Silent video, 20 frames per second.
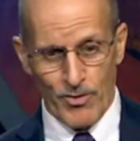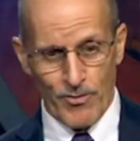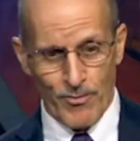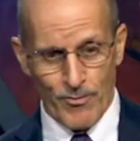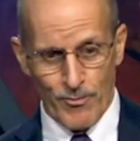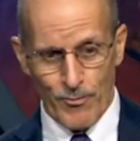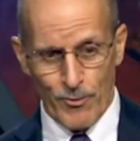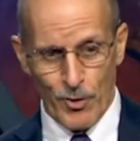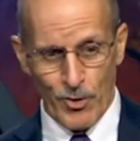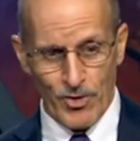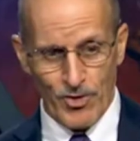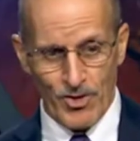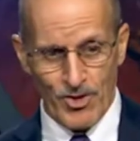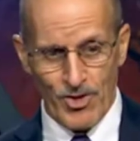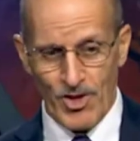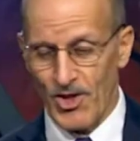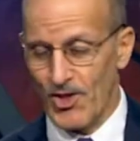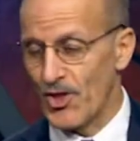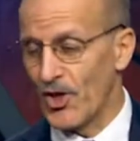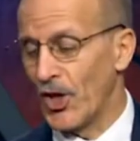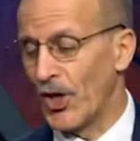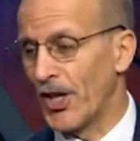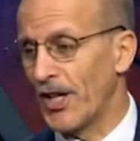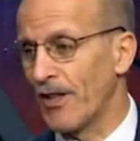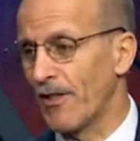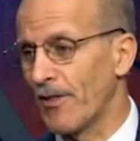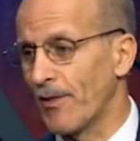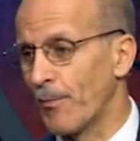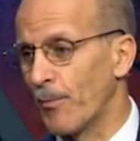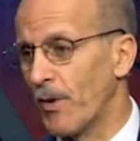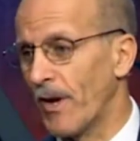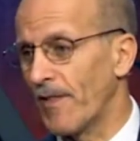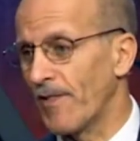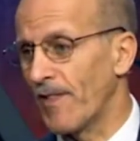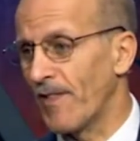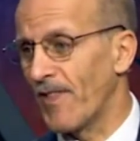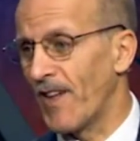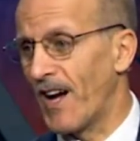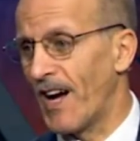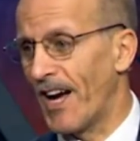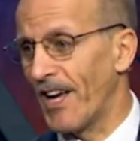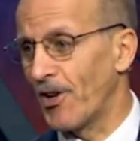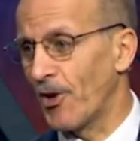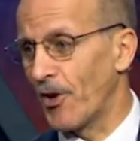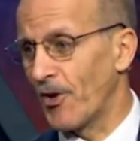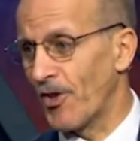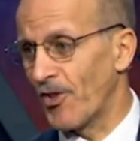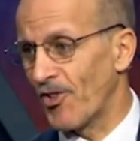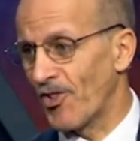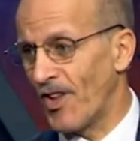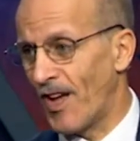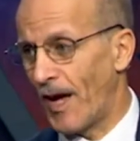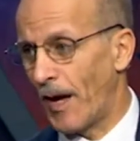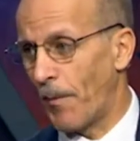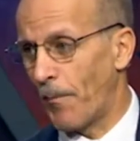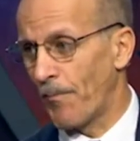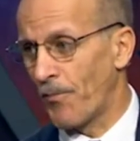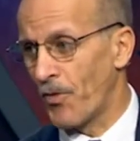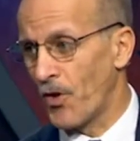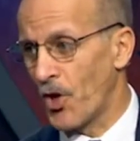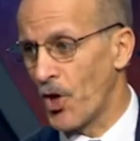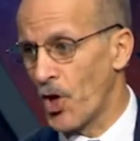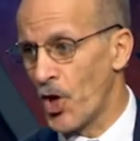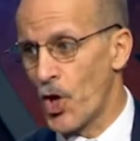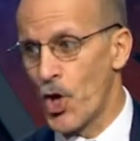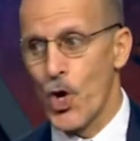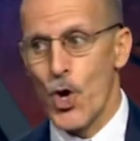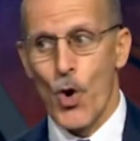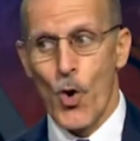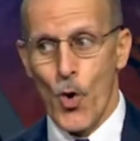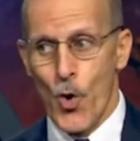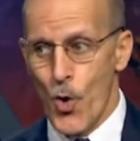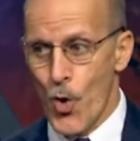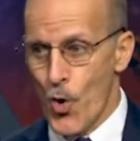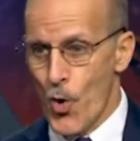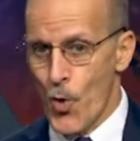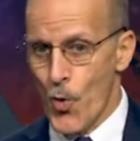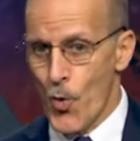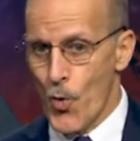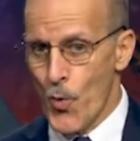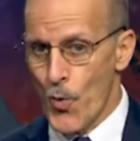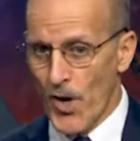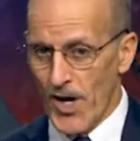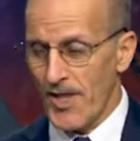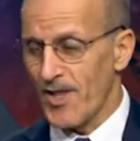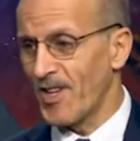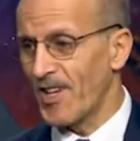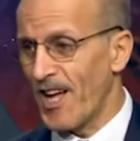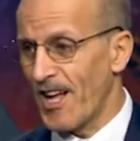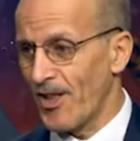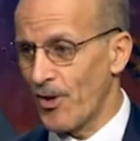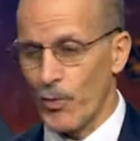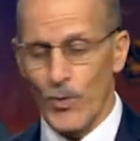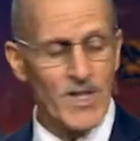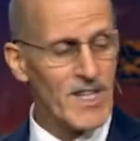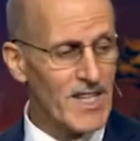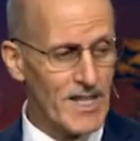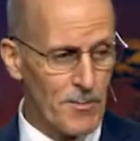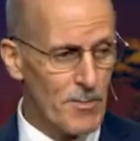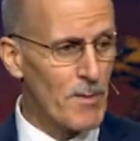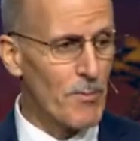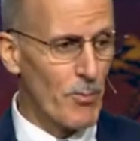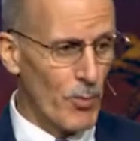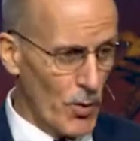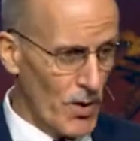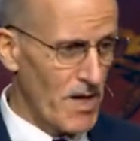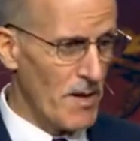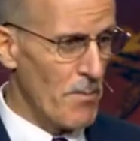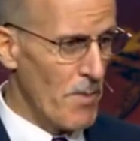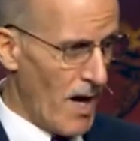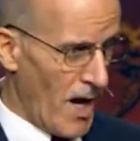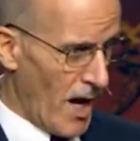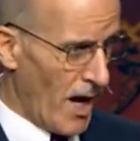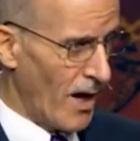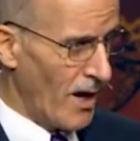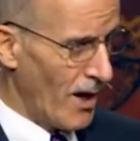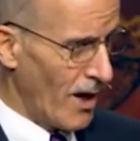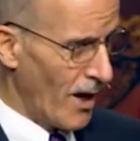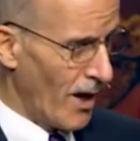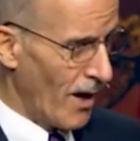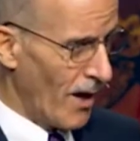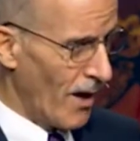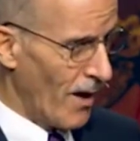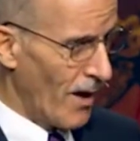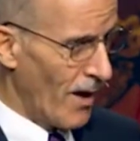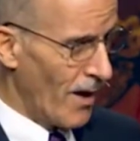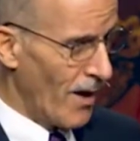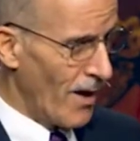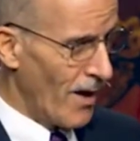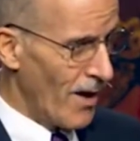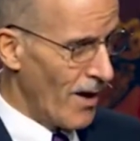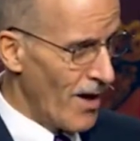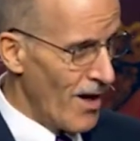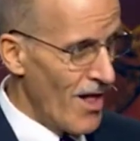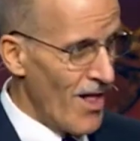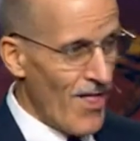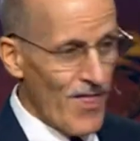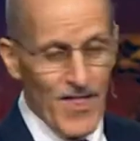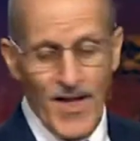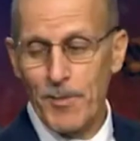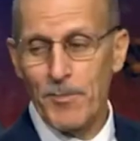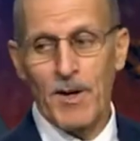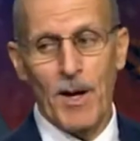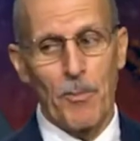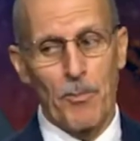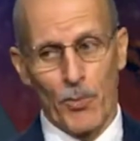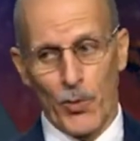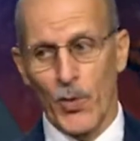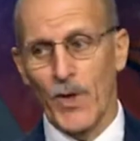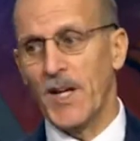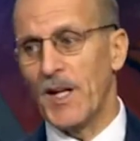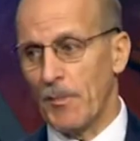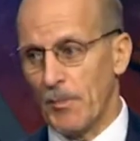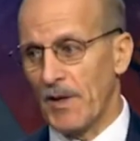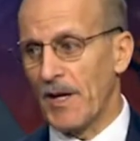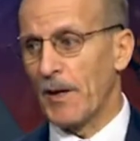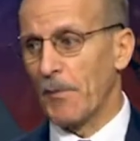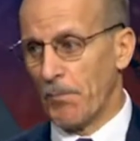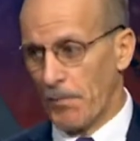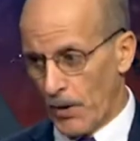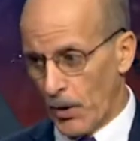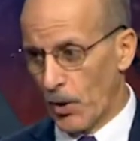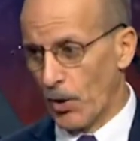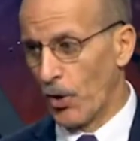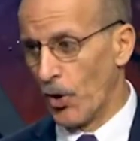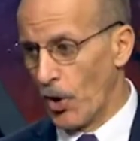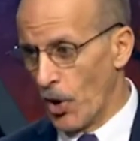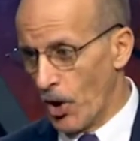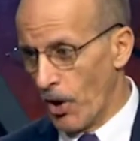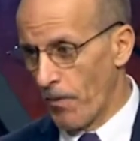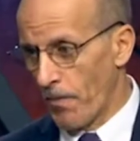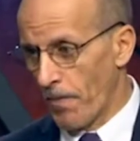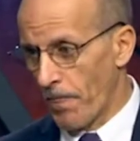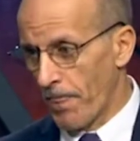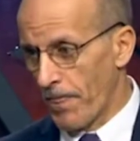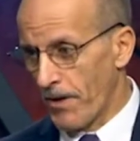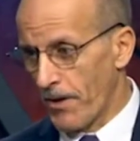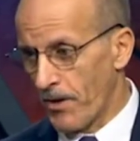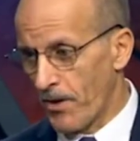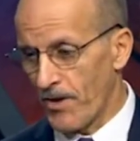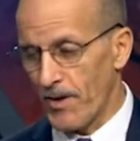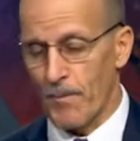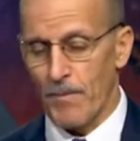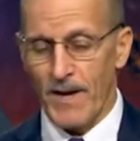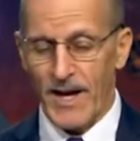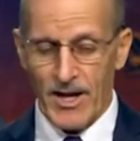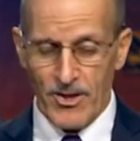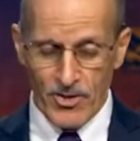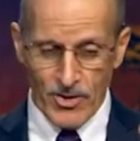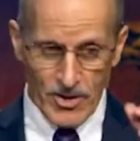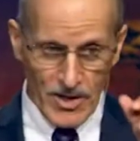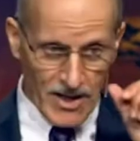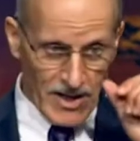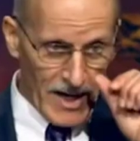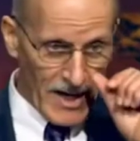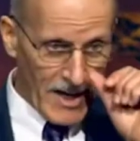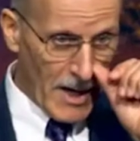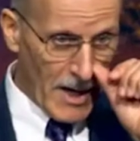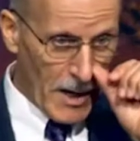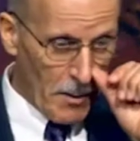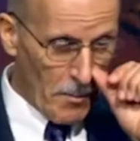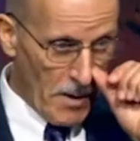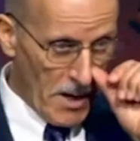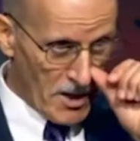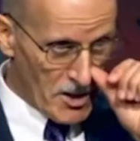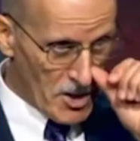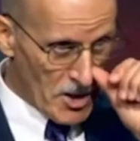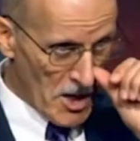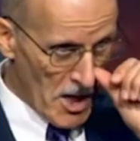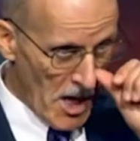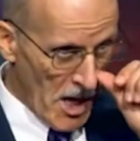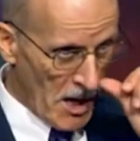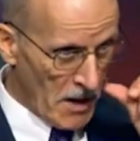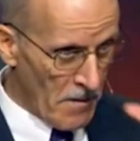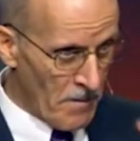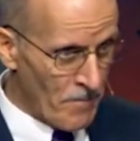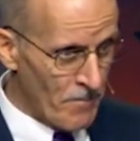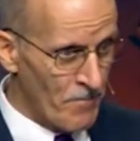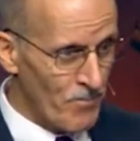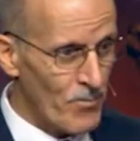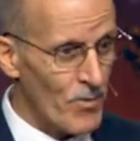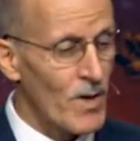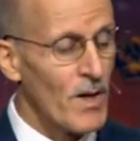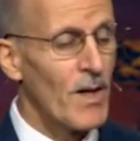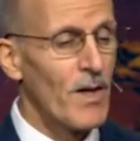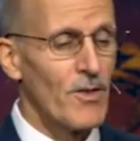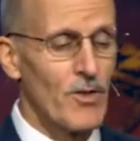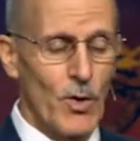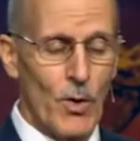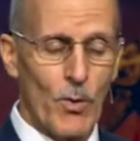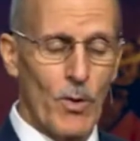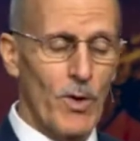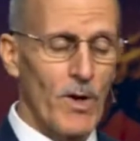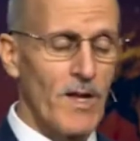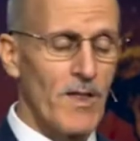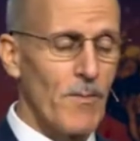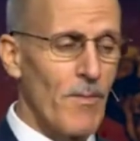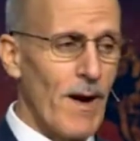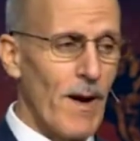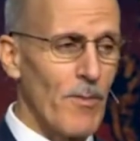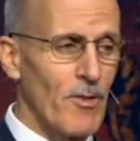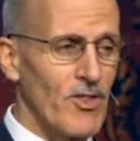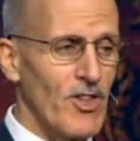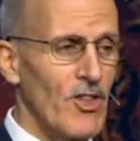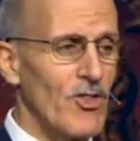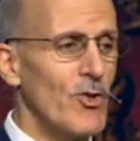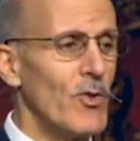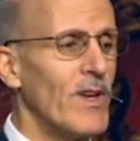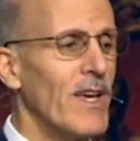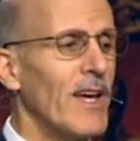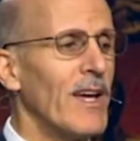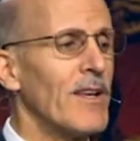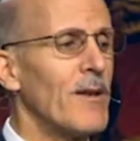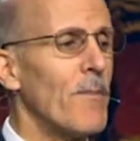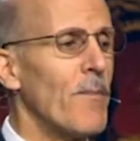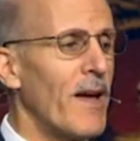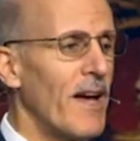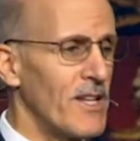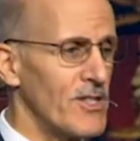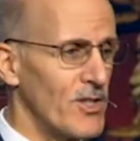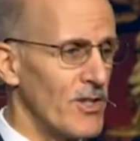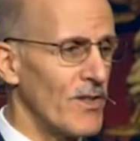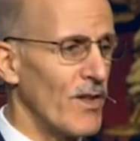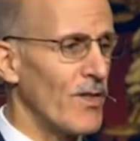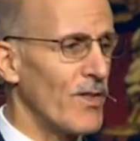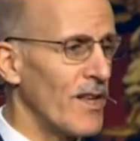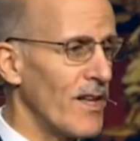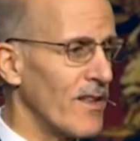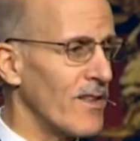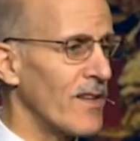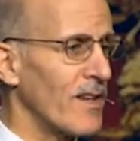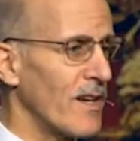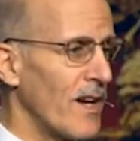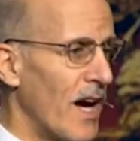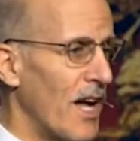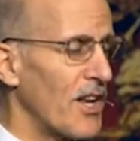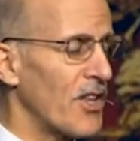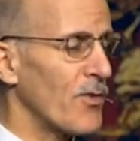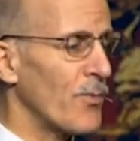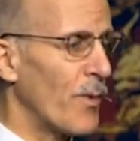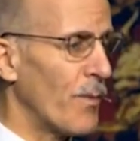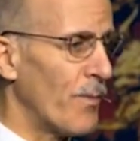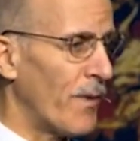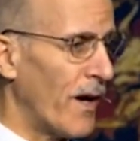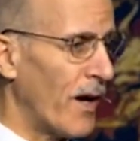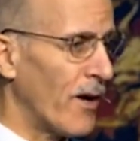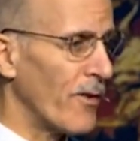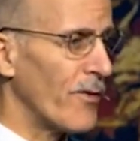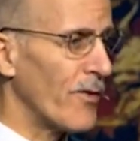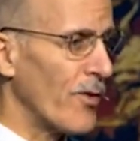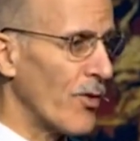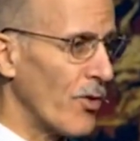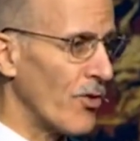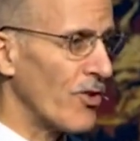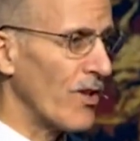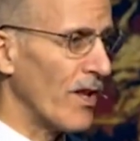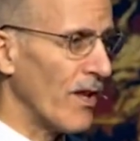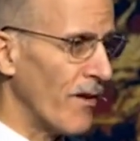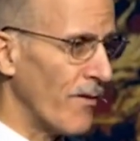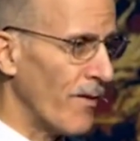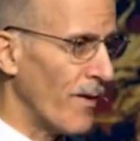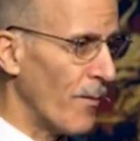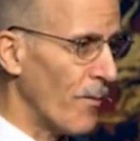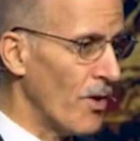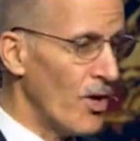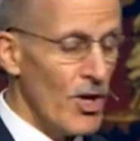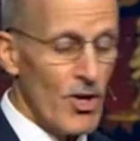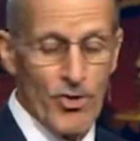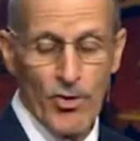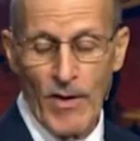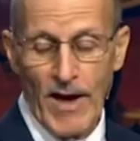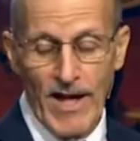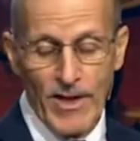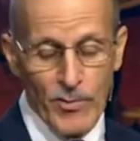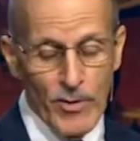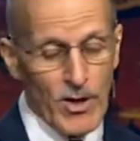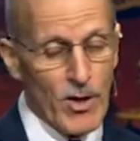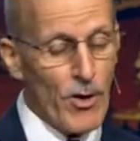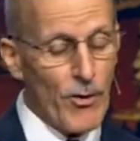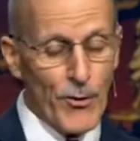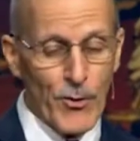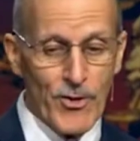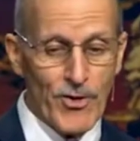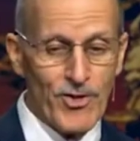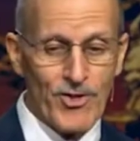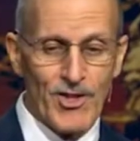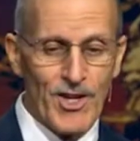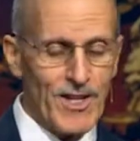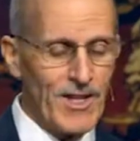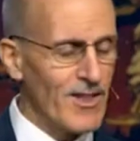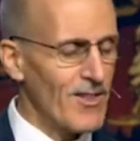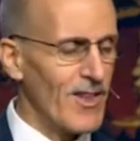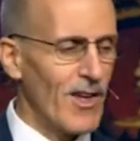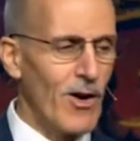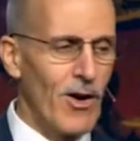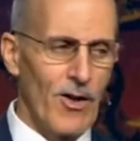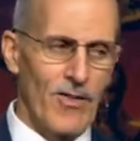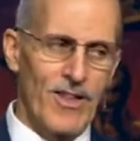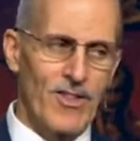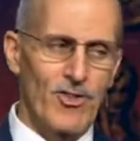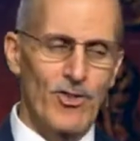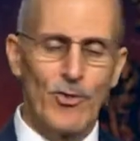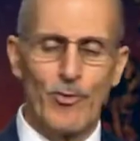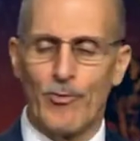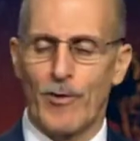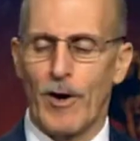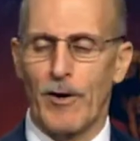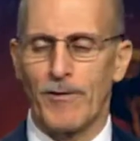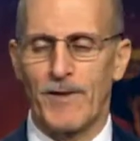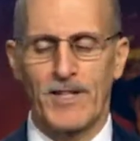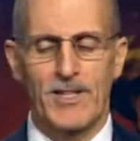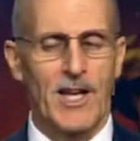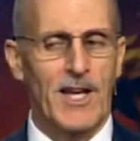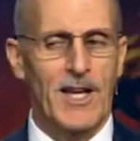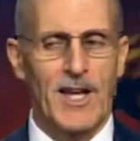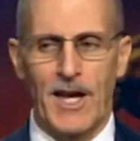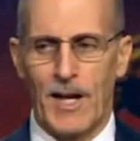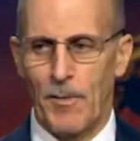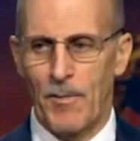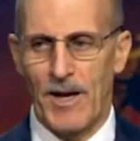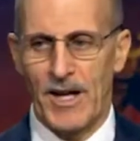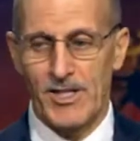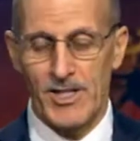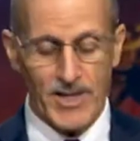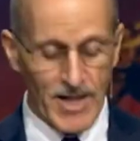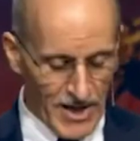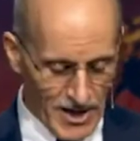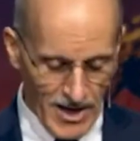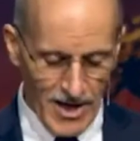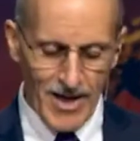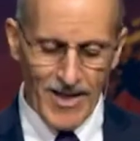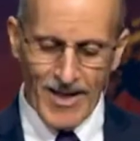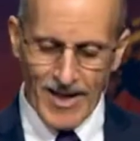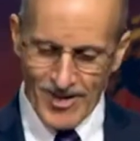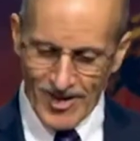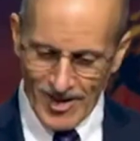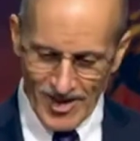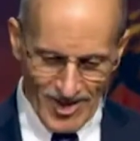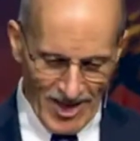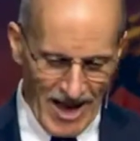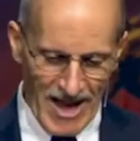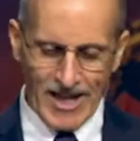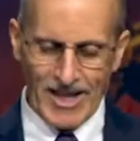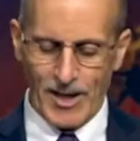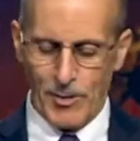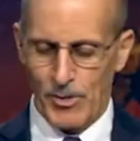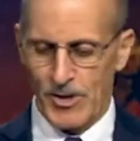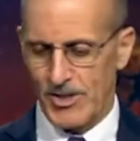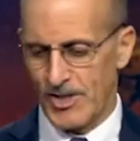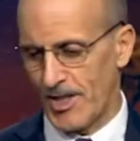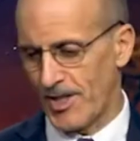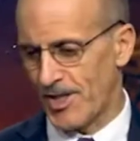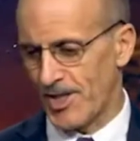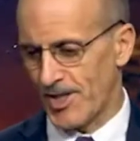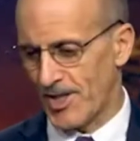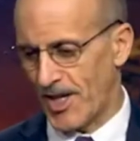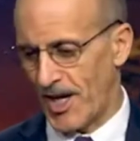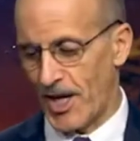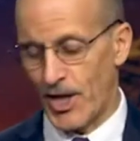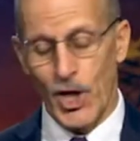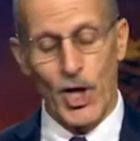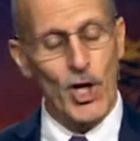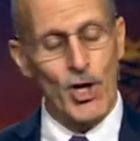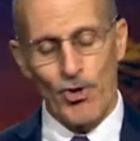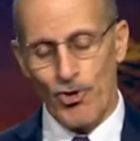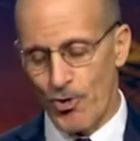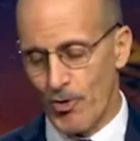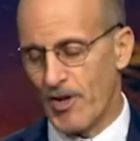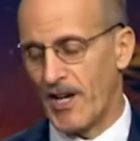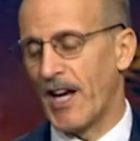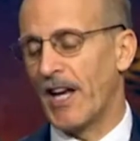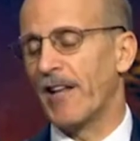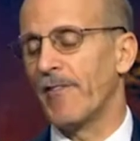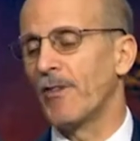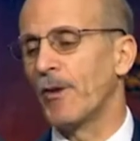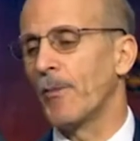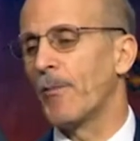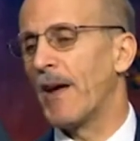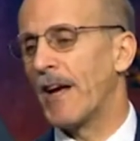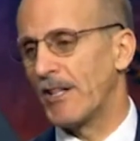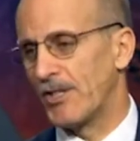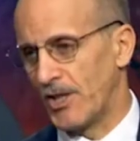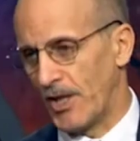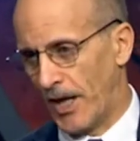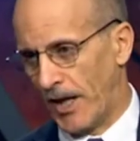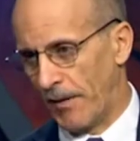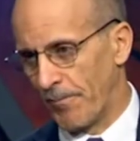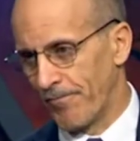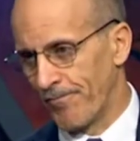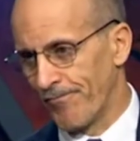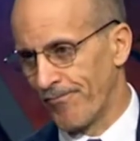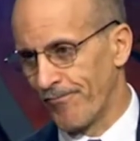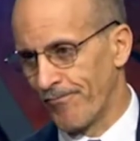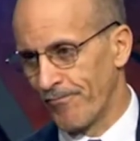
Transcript: one verse that says the length, the breadth, and the height are the same. One of the gates would need to be pretty big. That'd be a pretty big pearl. You think, Pastor I can't imagine that. Don't worry, the Bible says you can't imagine the things that God has prepared for those that love him. So as we go through this study and say, oh, that's too far-fetched, I can't imagine that, that's exactly what Jesus said. You can't even imagine it.